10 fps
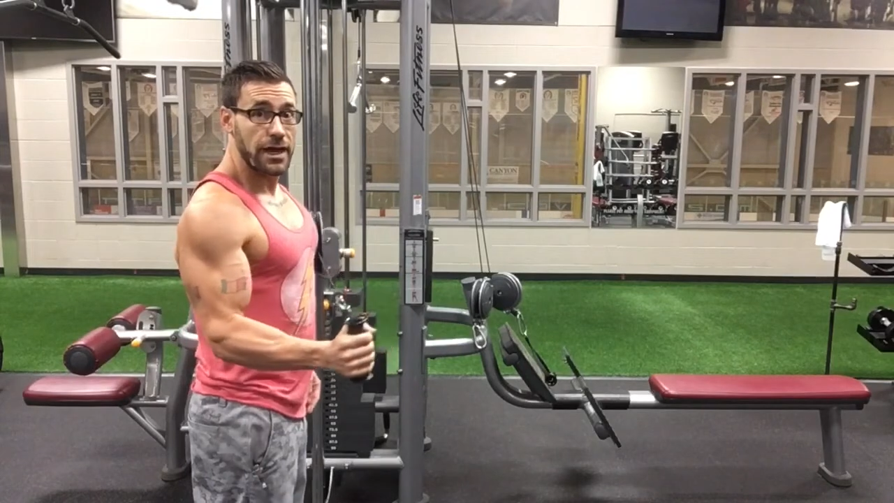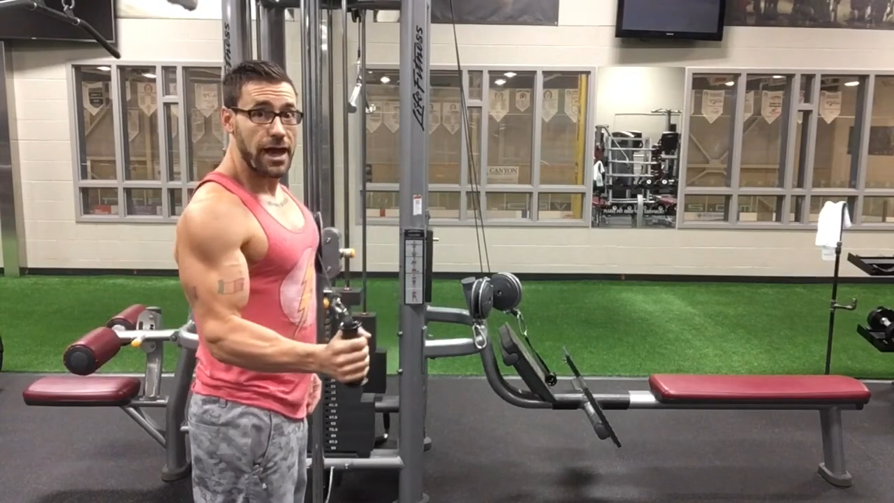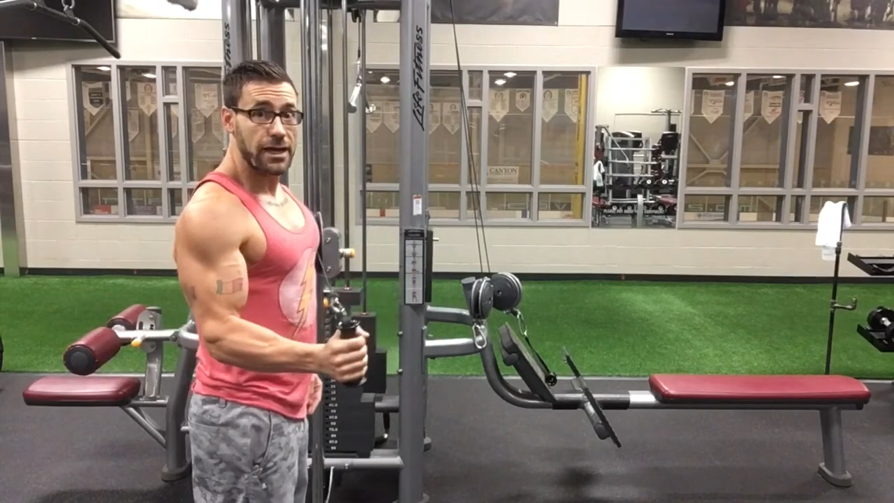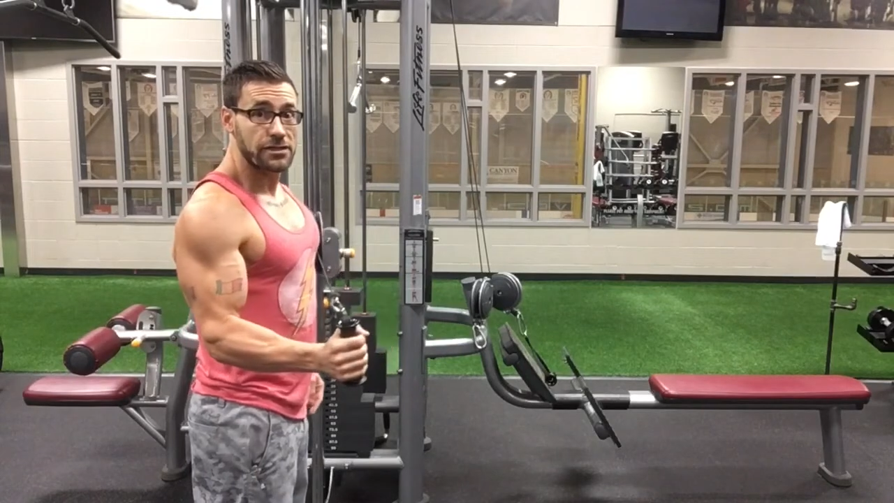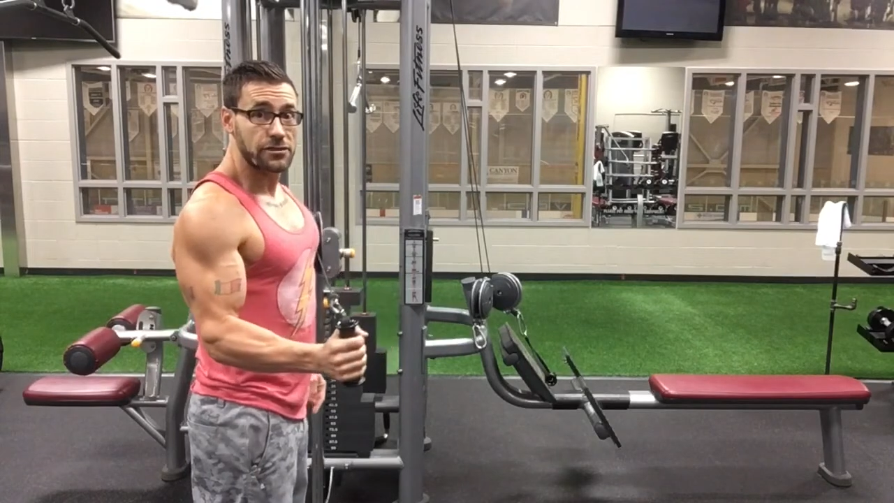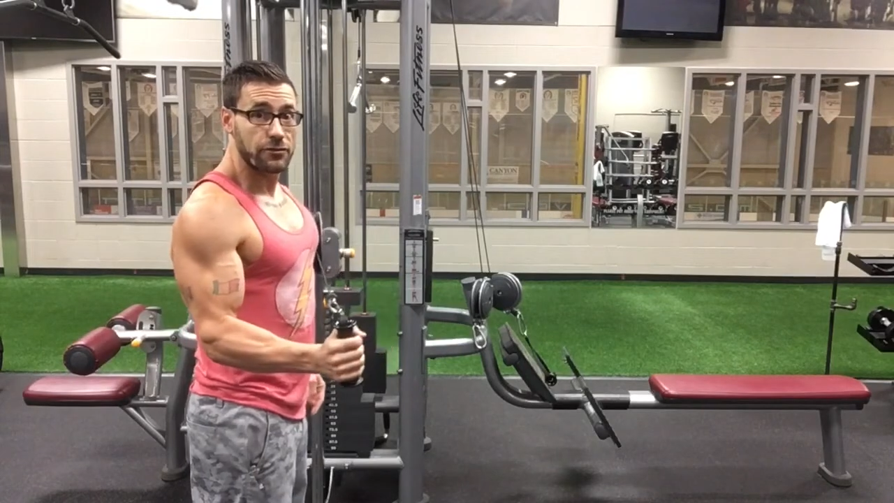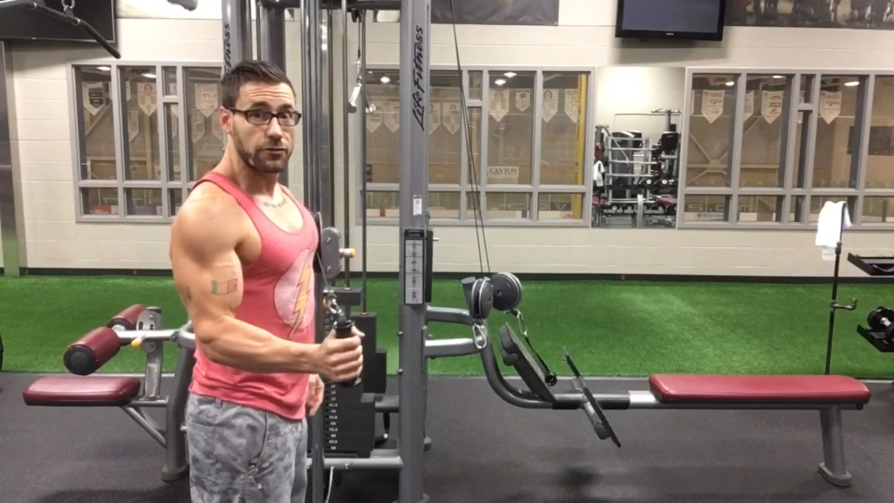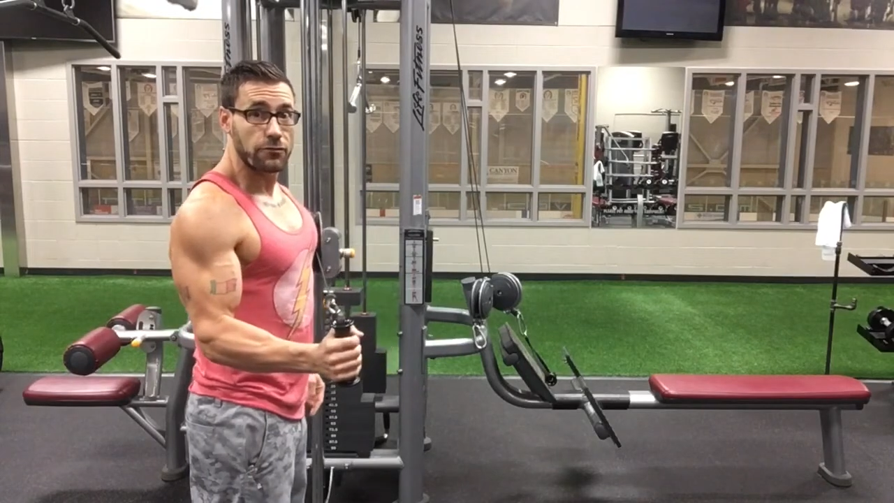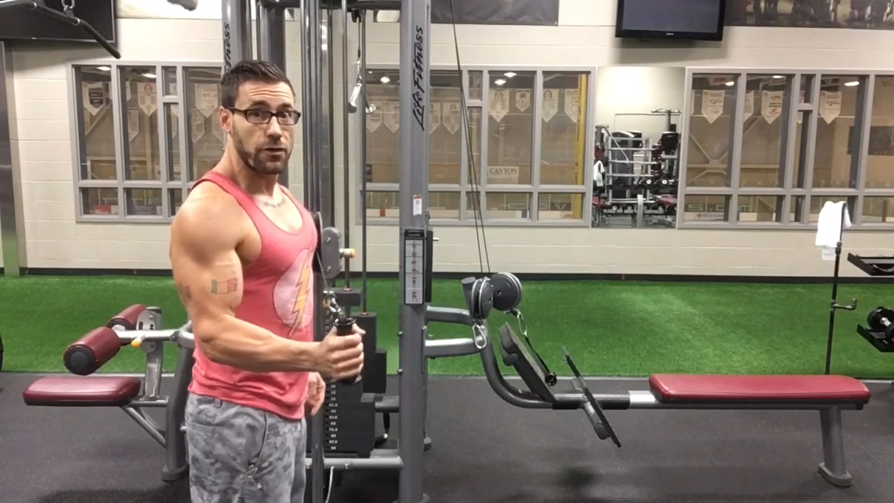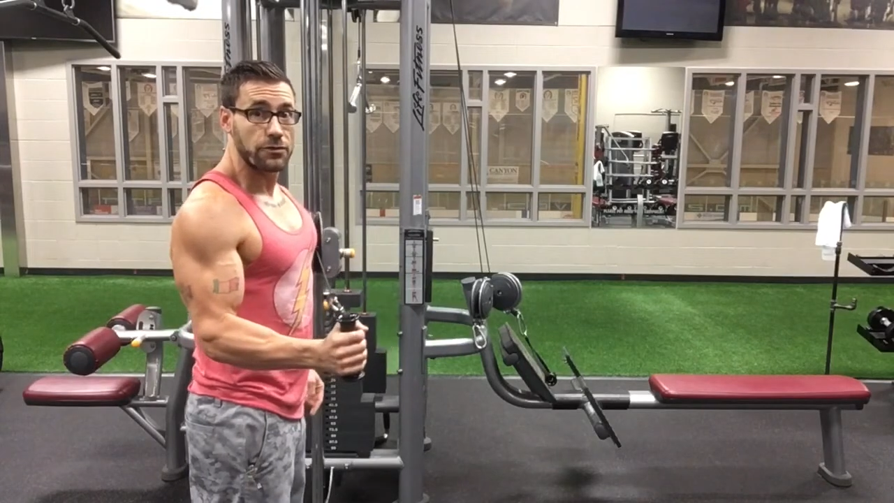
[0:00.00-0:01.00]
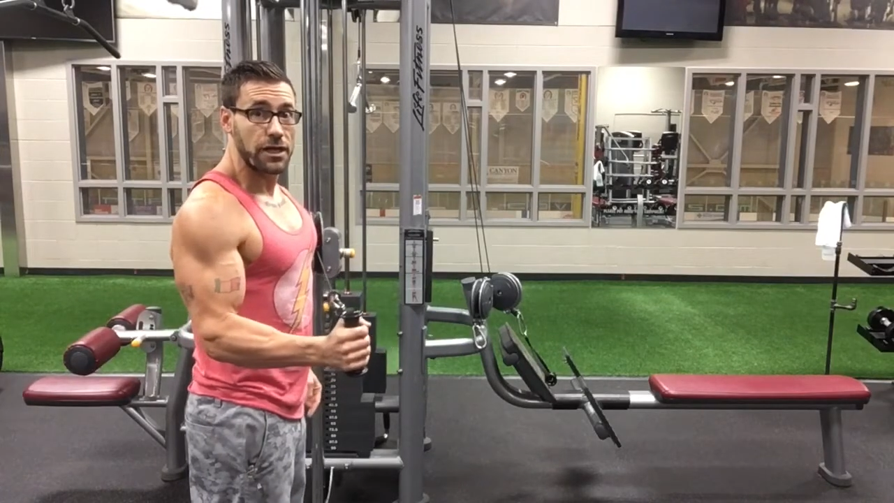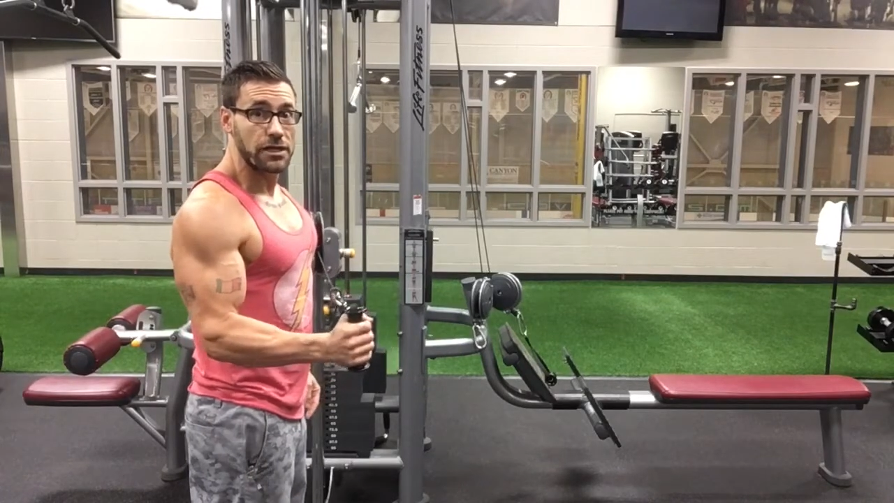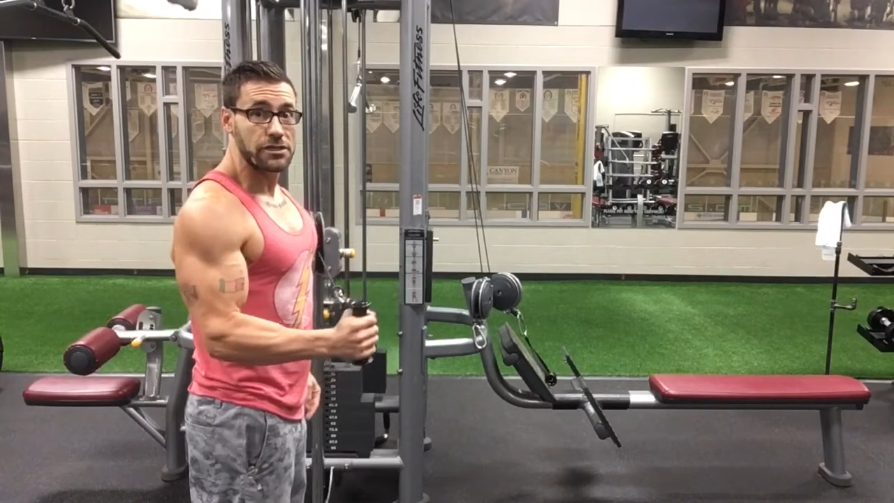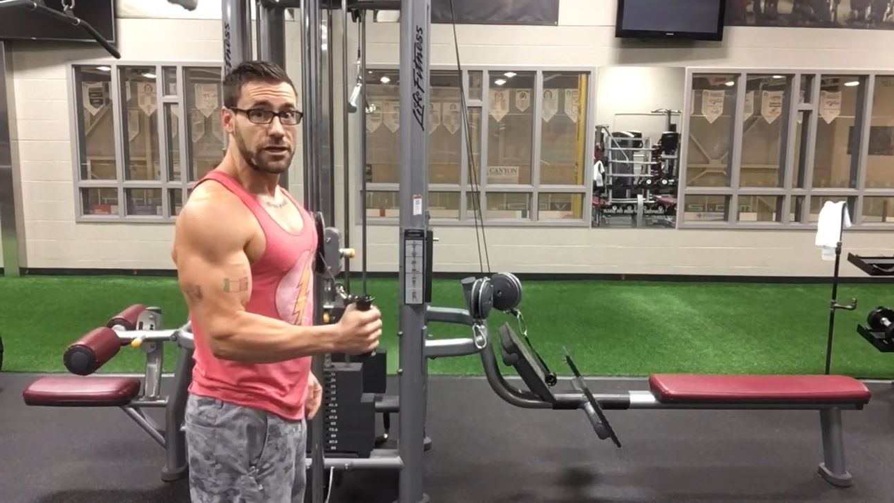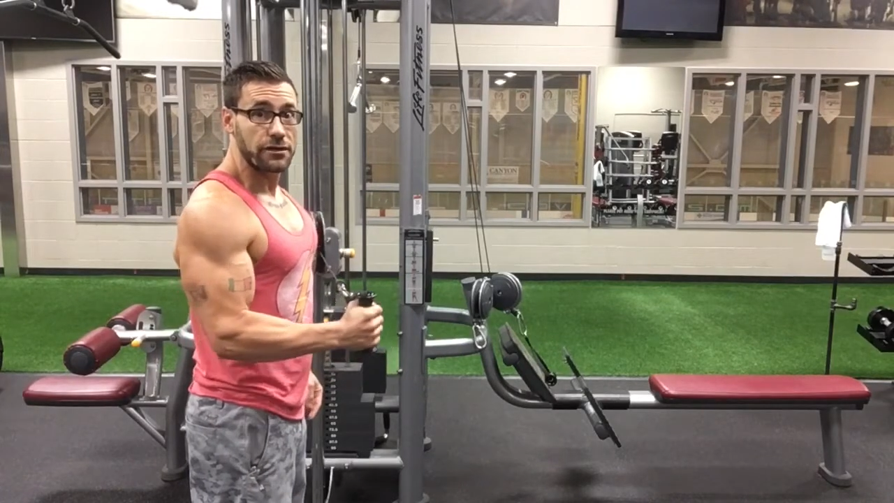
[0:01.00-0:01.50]
an external
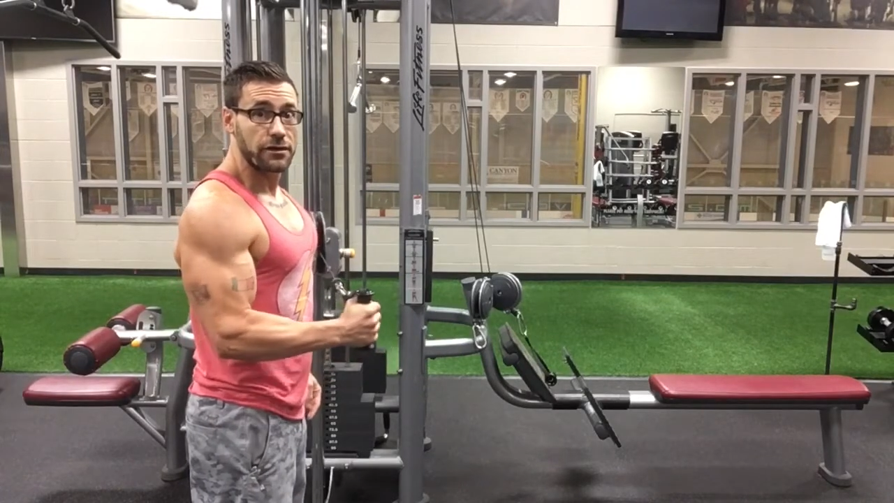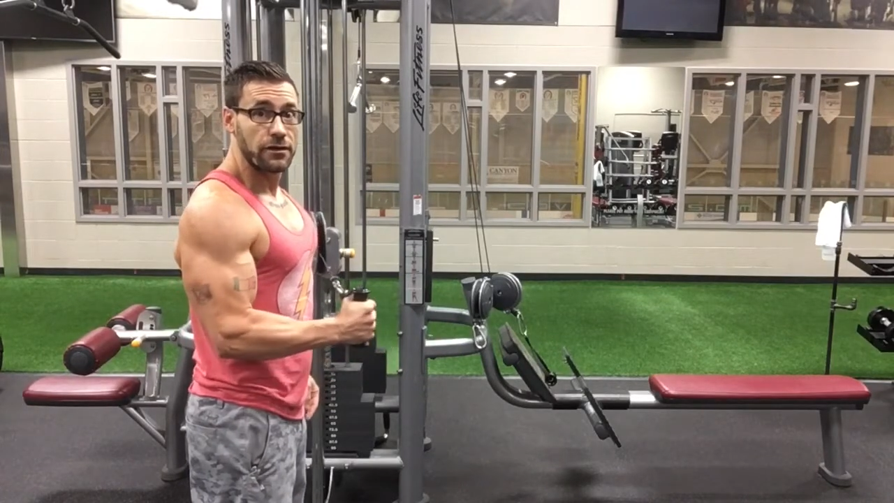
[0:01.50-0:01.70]
rotation.